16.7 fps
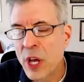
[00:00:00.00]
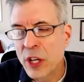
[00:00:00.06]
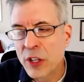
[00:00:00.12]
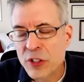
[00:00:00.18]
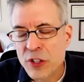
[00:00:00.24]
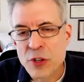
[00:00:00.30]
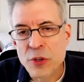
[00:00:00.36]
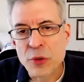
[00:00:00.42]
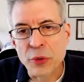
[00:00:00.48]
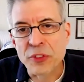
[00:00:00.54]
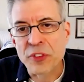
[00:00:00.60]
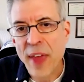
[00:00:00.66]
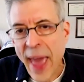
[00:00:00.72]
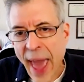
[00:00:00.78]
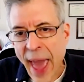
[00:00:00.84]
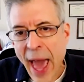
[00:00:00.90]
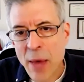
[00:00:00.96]

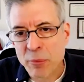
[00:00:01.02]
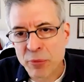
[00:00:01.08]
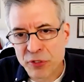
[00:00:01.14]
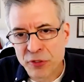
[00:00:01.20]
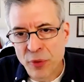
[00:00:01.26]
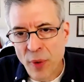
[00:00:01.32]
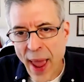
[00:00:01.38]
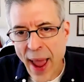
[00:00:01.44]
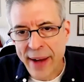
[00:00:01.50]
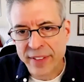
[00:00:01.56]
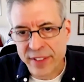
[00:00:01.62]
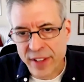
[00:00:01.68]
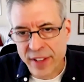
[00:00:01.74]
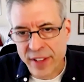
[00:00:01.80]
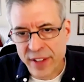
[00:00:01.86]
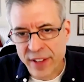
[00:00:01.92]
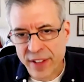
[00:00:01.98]
use abstract
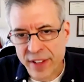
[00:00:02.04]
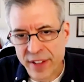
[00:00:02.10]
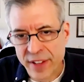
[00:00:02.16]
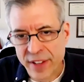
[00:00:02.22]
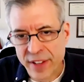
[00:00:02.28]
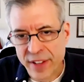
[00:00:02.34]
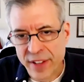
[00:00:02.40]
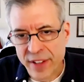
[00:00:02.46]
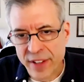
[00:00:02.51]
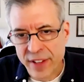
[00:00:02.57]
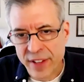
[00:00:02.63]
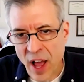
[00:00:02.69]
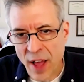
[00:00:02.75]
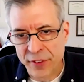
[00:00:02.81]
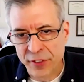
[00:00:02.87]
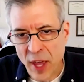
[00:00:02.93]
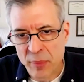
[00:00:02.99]
concepts.
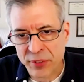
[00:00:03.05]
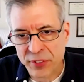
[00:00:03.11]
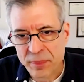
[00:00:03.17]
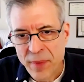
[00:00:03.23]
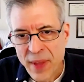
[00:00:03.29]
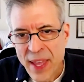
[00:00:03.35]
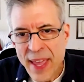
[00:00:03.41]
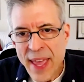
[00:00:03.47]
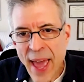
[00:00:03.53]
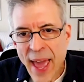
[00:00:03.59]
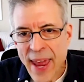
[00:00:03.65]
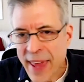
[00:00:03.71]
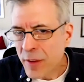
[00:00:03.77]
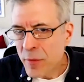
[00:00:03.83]
And let me just take a